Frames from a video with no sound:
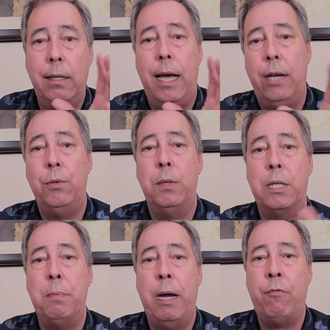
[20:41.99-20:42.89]
as you would
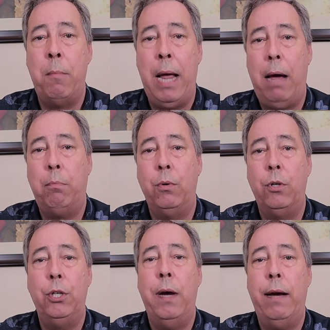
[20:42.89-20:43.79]
expect from Apple,
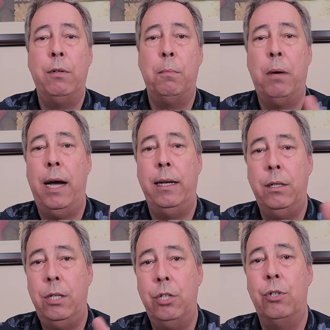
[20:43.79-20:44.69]
you have to buy an
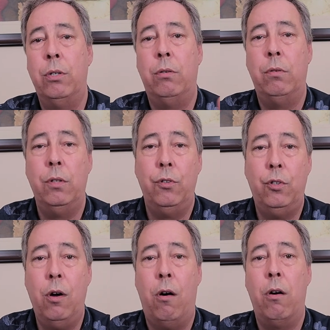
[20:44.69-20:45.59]
additional
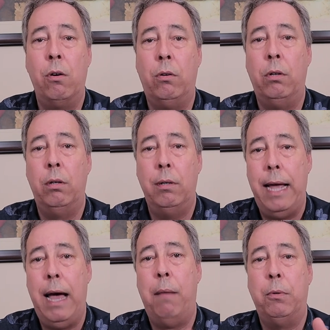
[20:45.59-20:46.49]
dongle,
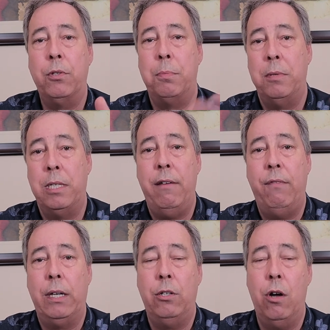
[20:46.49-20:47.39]

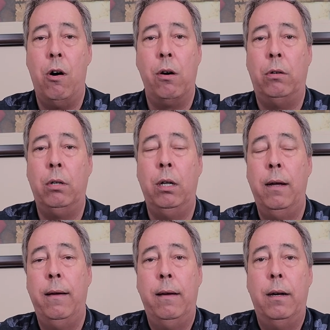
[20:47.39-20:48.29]
Apple-specific dongle,
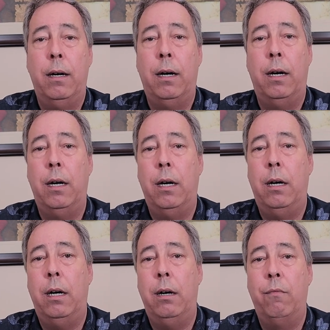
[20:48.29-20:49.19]

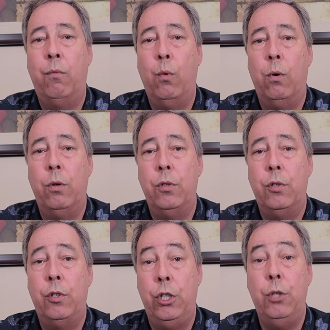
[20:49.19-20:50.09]

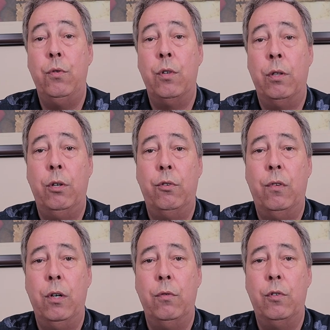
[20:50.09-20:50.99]
to use on those
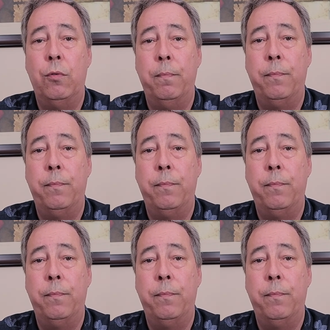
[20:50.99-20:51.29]
phones.